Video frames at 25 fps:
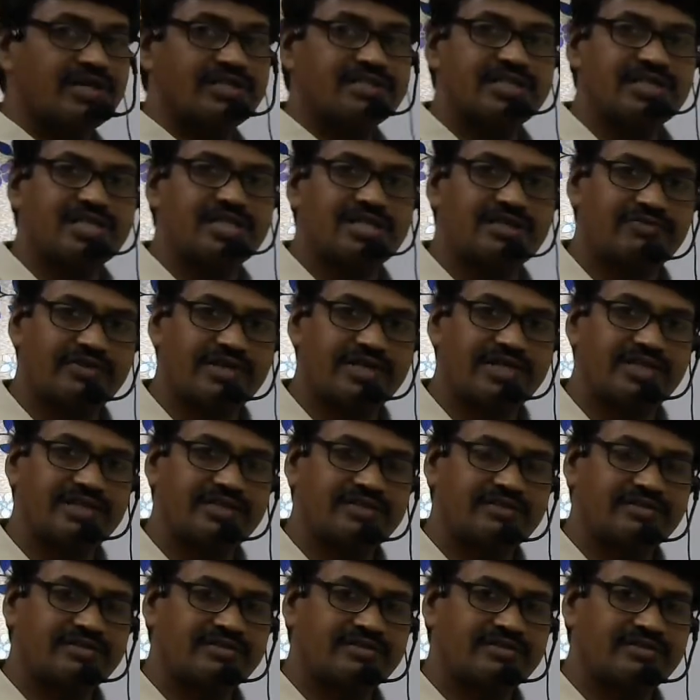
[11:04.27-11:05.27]
are required.
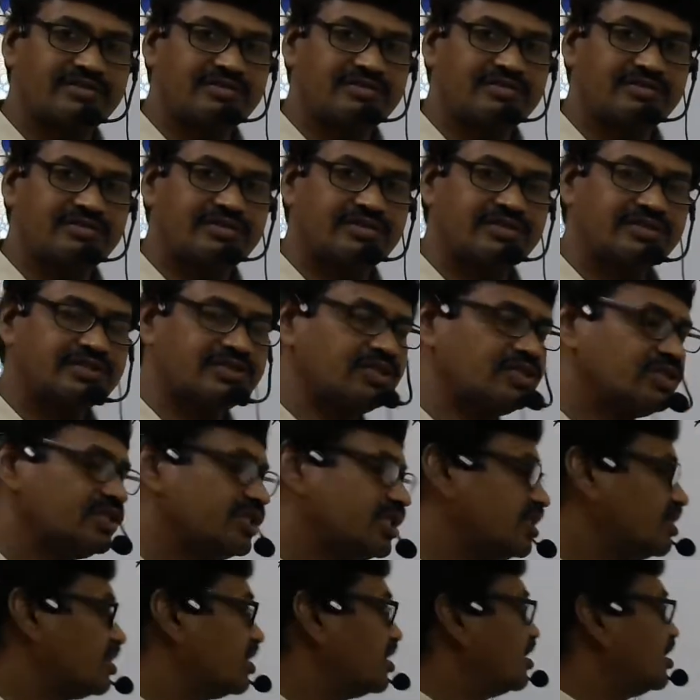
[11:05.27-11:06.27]
So,
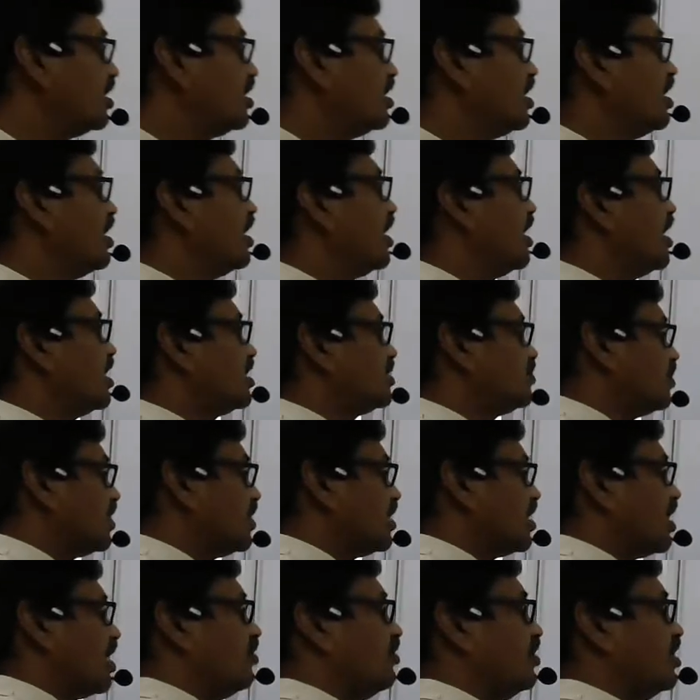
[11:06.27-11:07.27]
here as
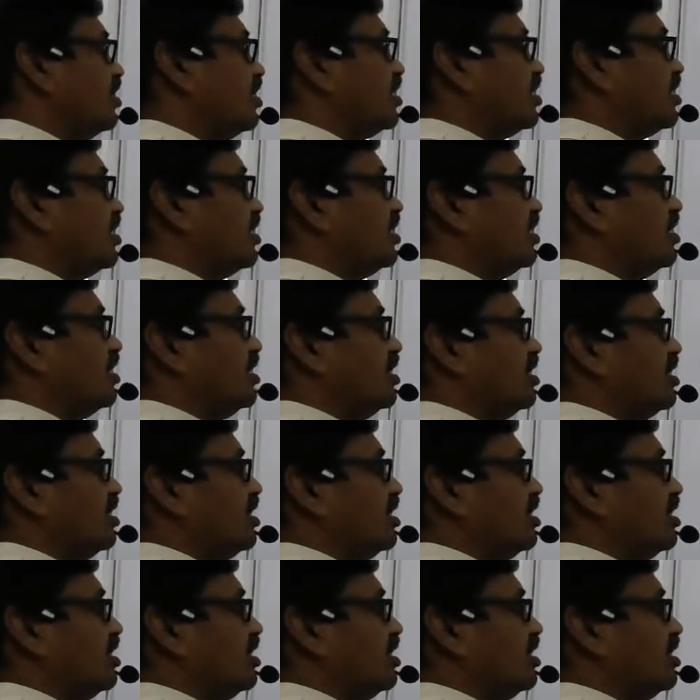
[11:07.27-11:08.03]
per our